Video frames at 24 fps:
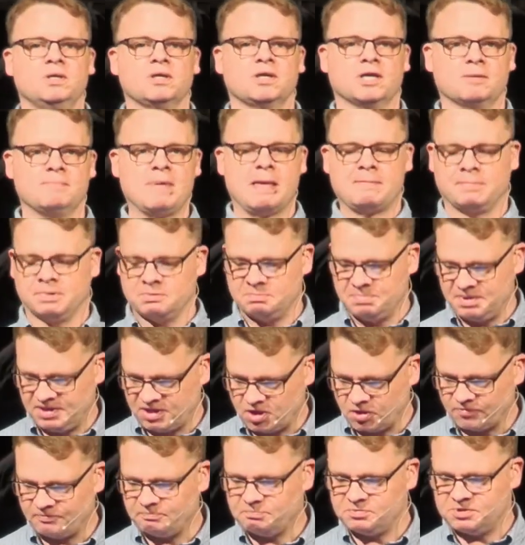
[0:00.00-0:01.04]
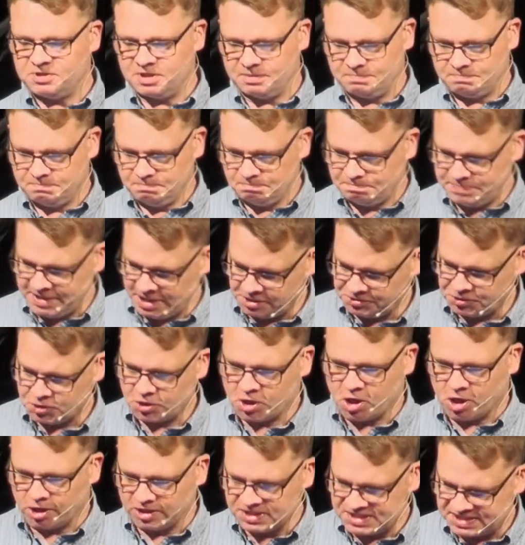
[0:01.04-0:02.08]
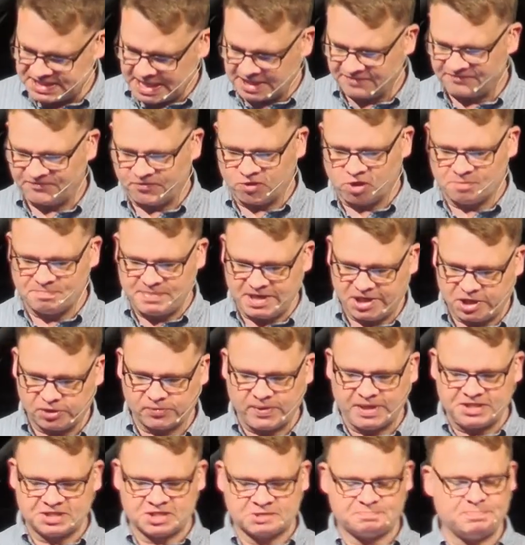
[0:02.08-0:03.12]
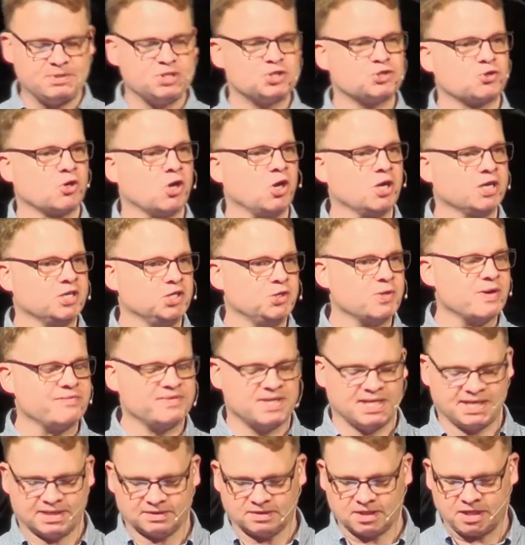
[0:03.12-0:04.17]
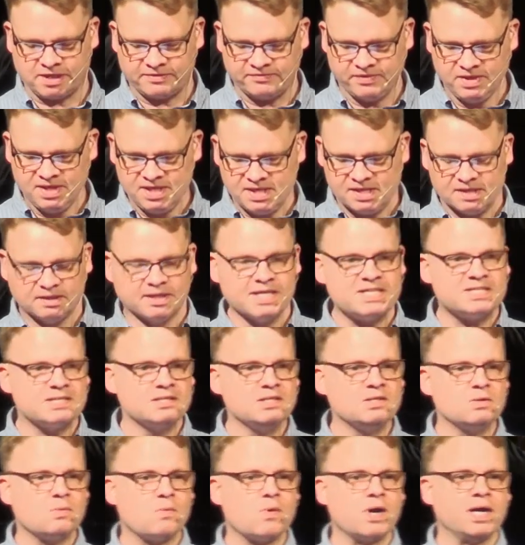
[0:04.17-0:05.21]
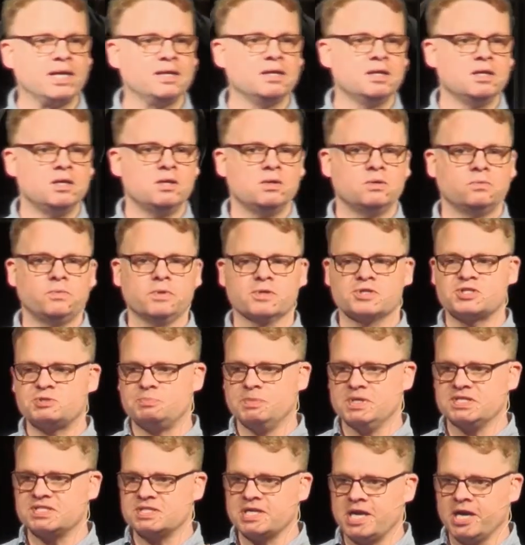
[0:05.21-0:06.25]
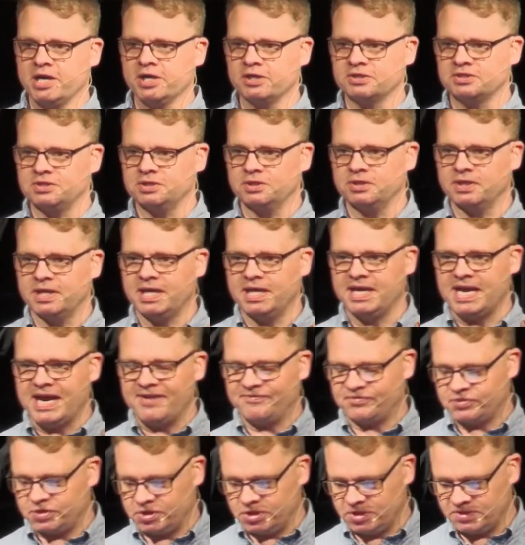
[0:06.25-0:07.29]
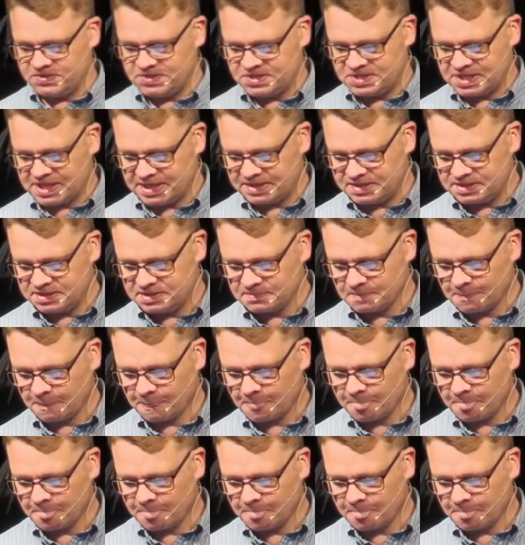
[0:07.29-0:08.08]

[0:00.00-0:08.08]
commandment to be on your guard, stand firm, be courageous, be strong, and do everything in love. Listen to what Will Smith's character in After Earth says.